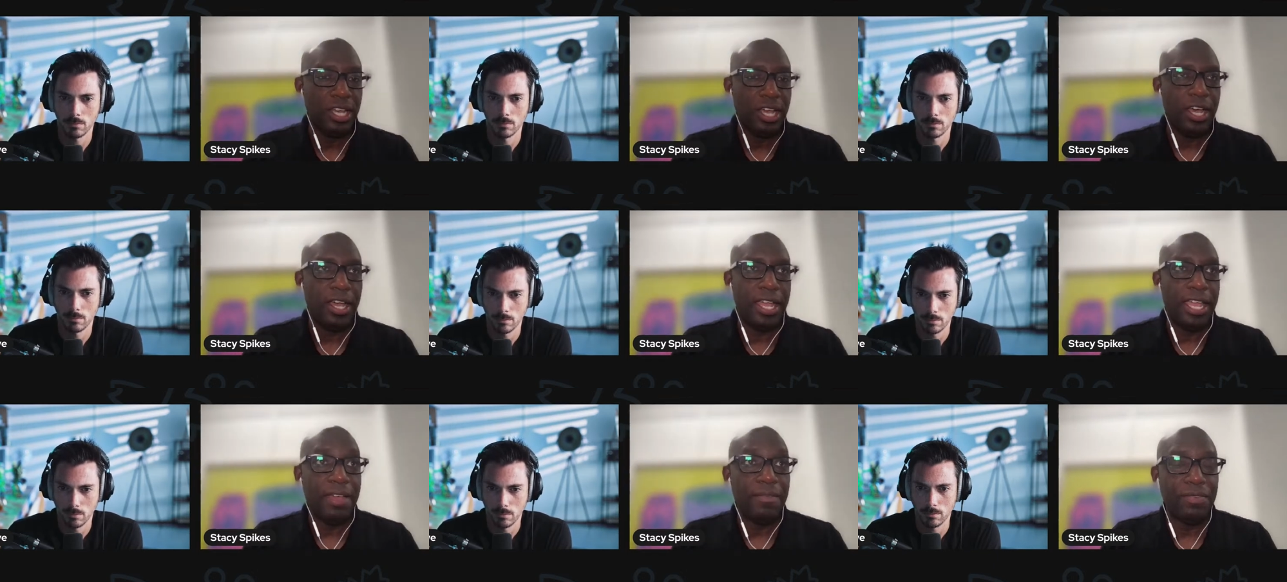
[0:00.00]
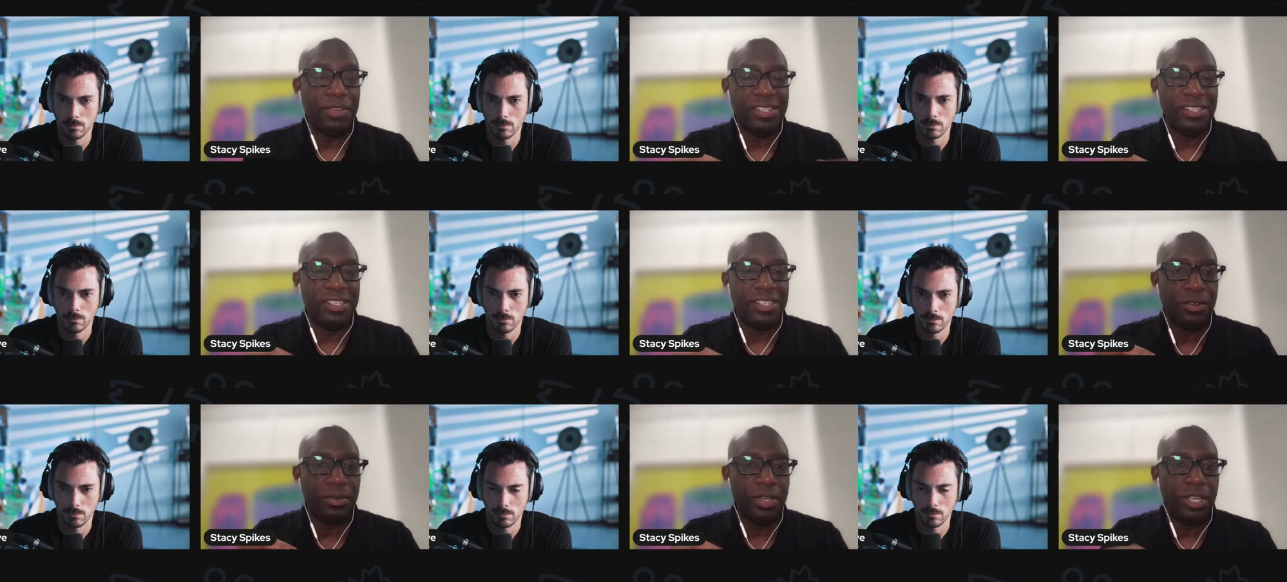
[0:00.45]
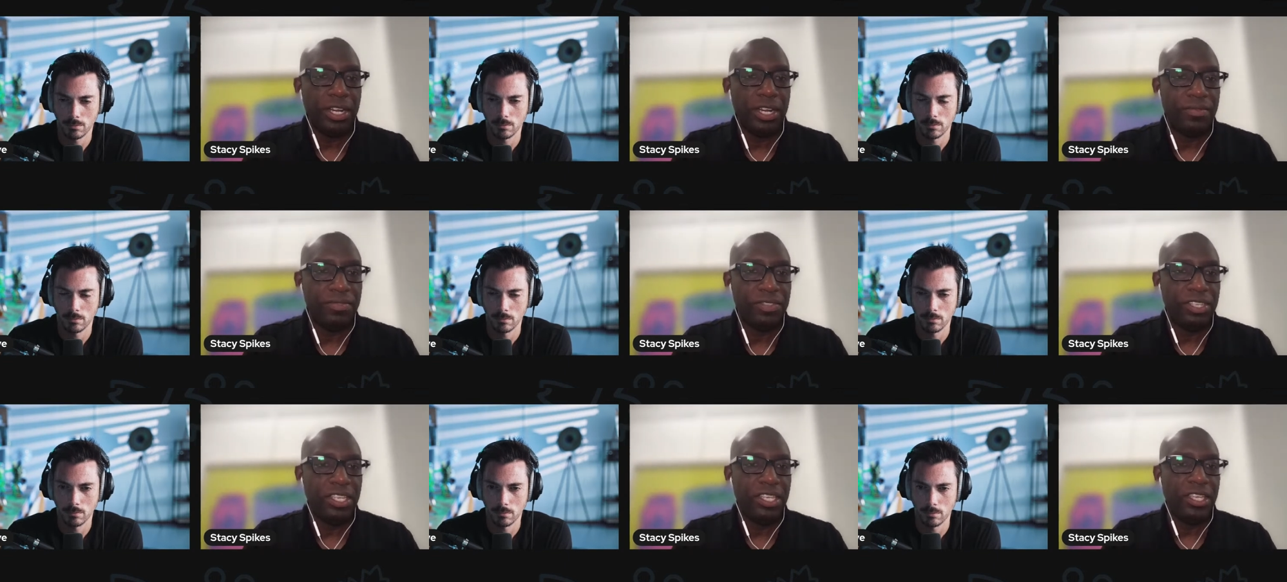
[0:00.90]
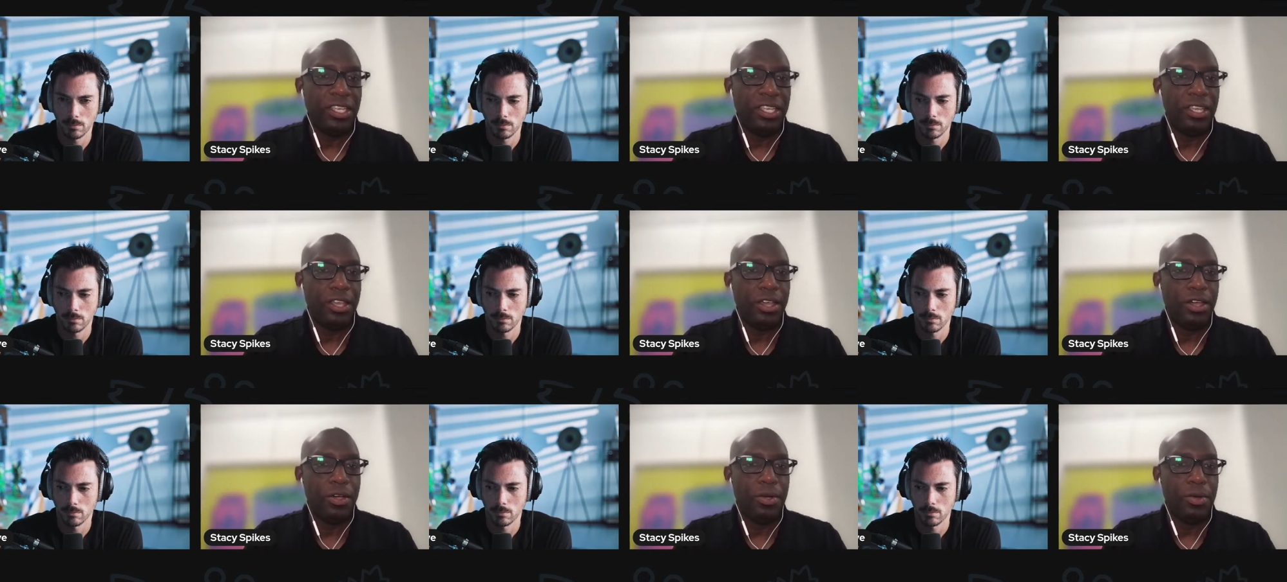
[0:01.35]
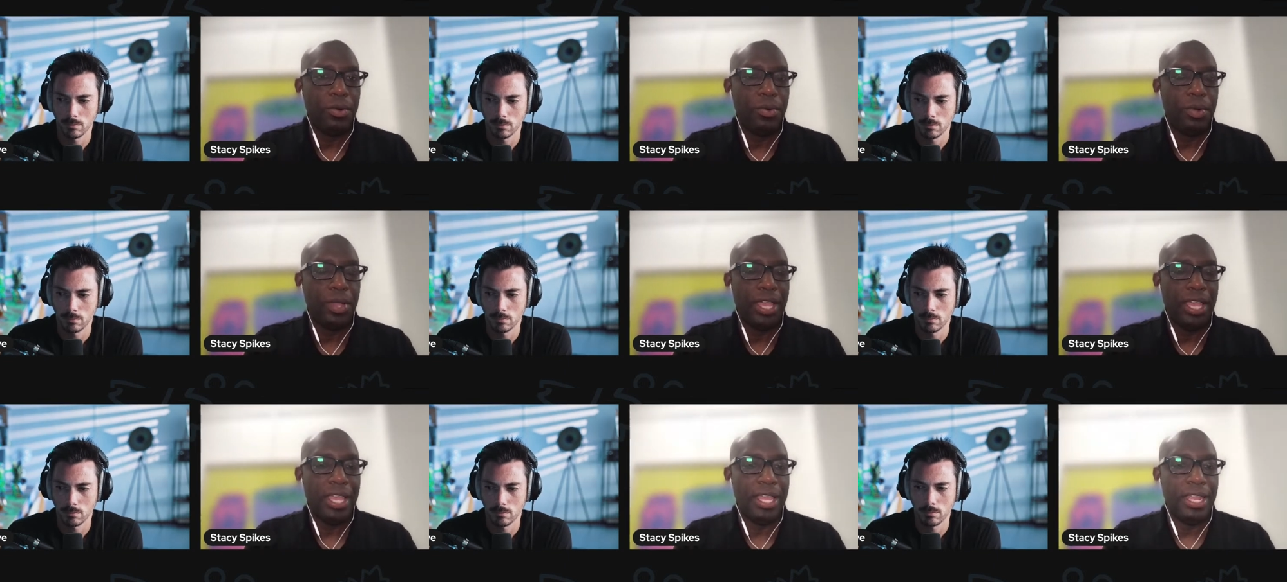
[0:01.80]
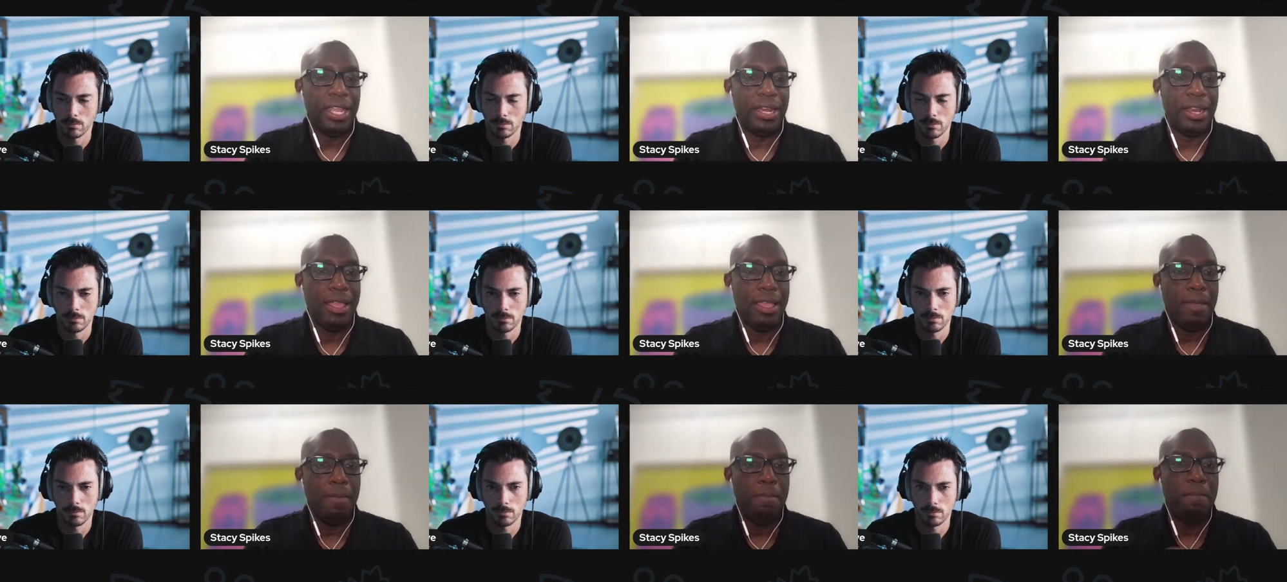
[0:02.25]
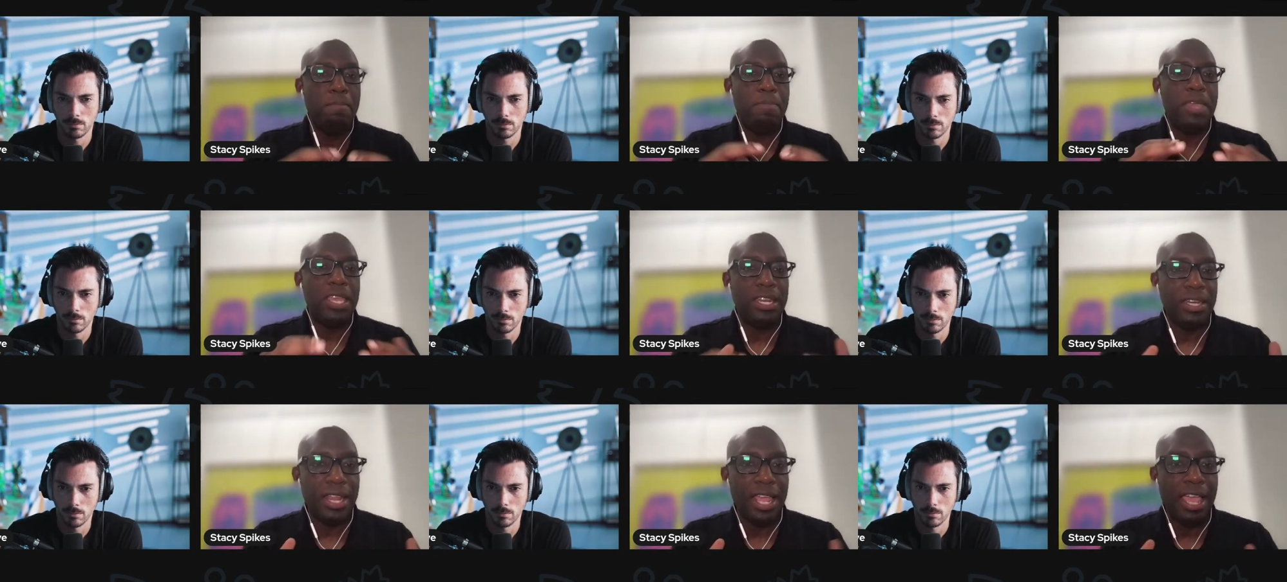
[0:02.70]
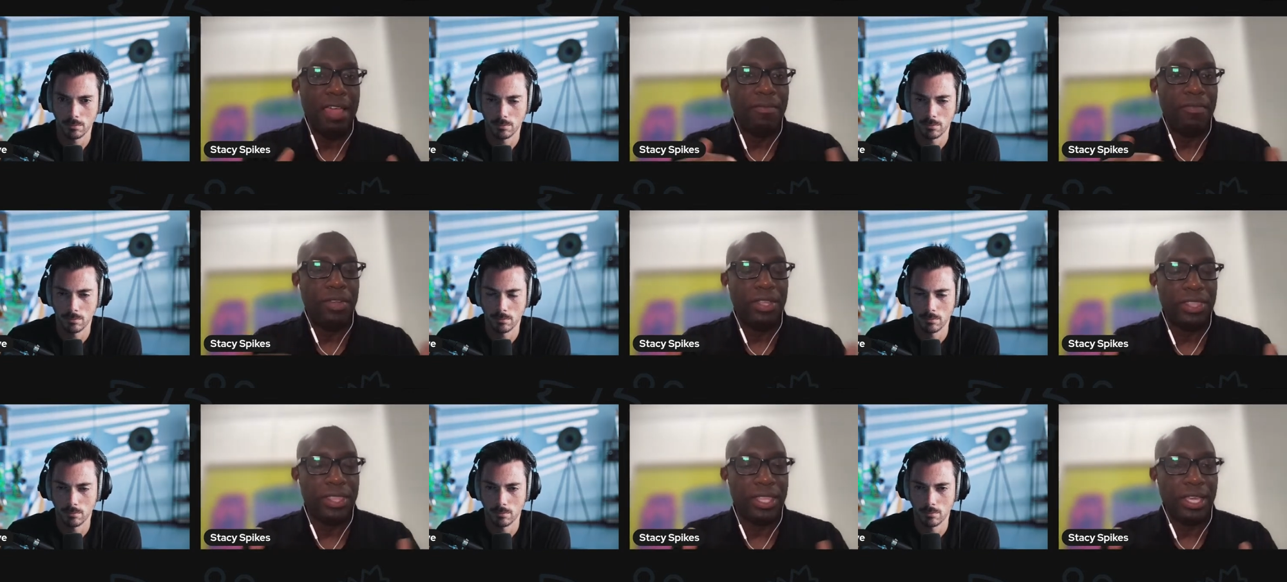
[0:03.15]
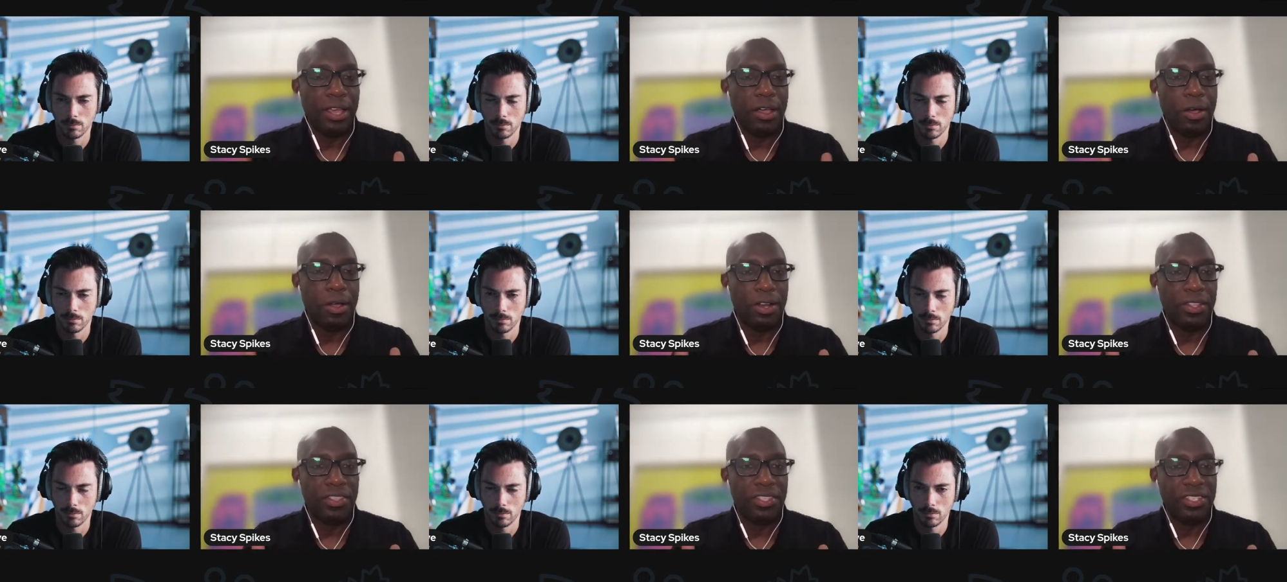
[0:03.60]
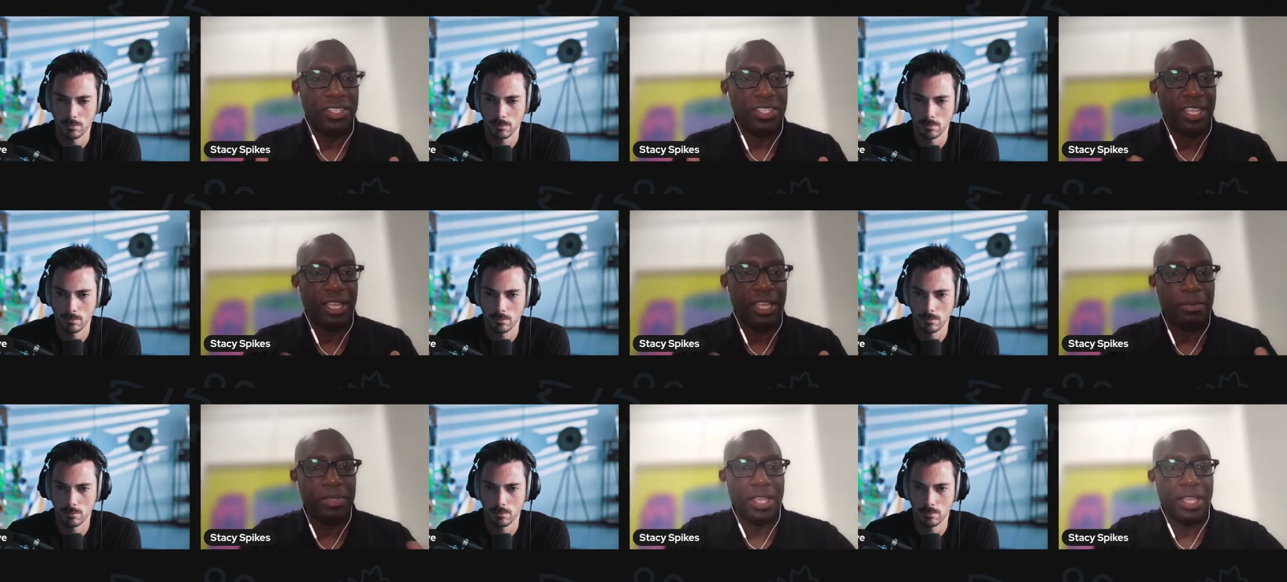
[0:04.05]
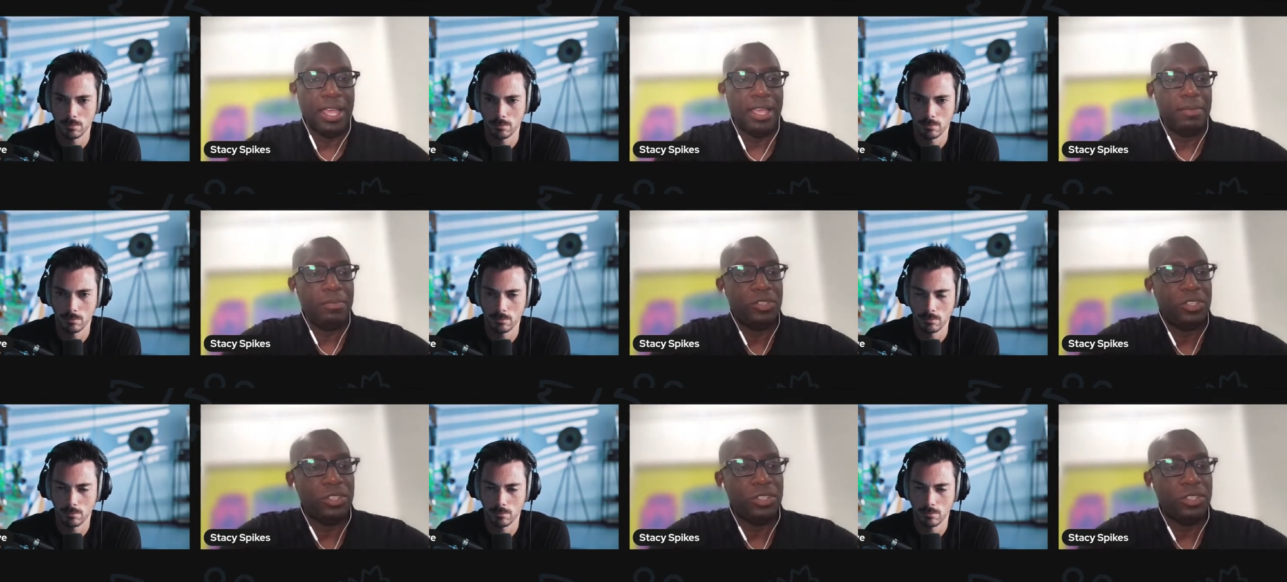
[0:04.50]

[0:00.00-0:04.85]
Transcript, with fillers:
Speaker 1: uh, every single NFT go and Meant everything all at the same time.